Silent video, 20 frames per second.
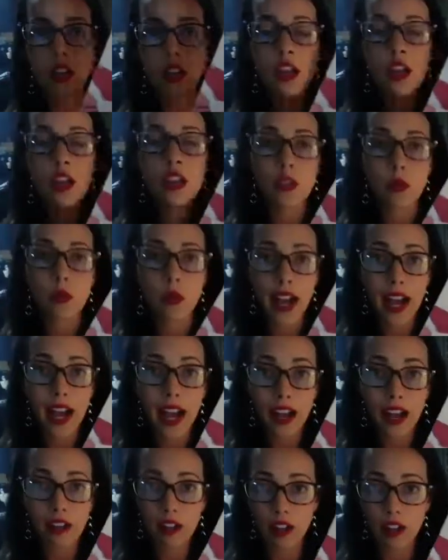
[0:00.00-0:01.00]
So I
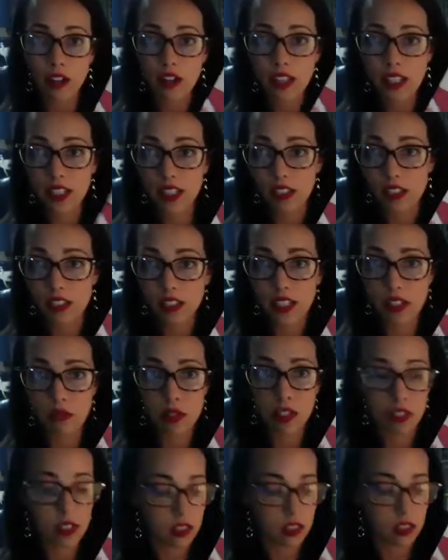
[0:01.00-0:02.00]
have all 10 of these
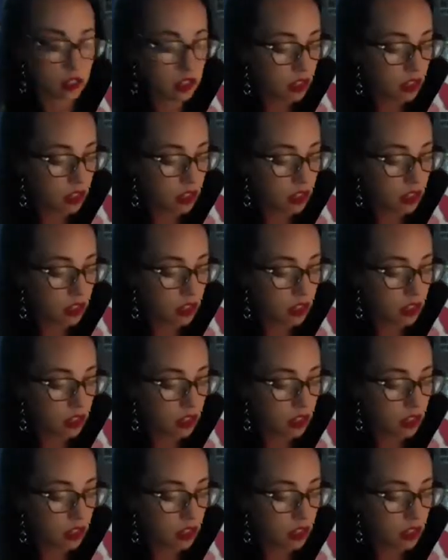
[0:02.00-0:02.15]
images.